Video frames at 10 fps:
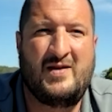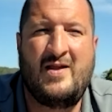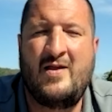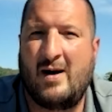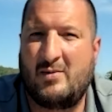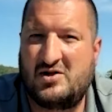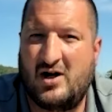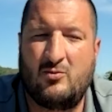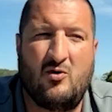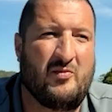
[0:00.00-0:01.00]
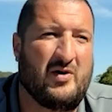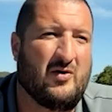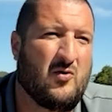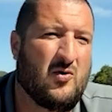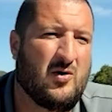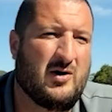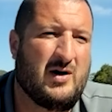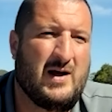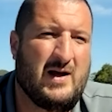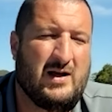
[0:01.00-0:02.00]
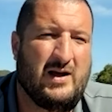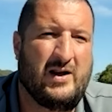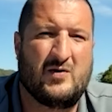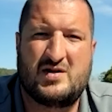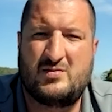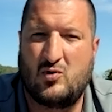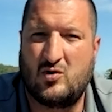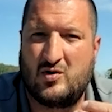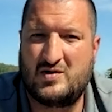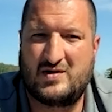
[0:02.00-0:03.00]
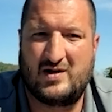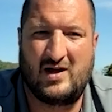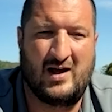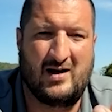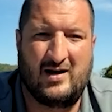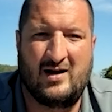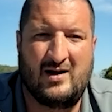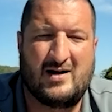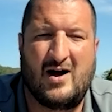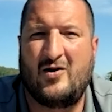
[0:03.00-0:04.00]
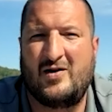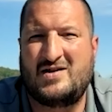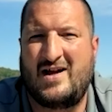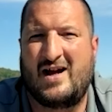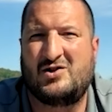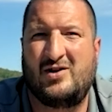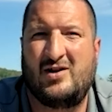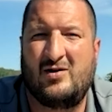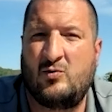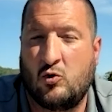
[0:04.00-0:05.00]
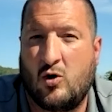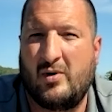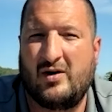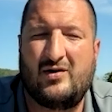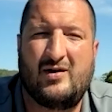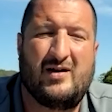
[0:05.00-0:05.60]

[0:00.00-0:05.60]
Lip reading: not much air movement, or the spores and the colony is actually dormant.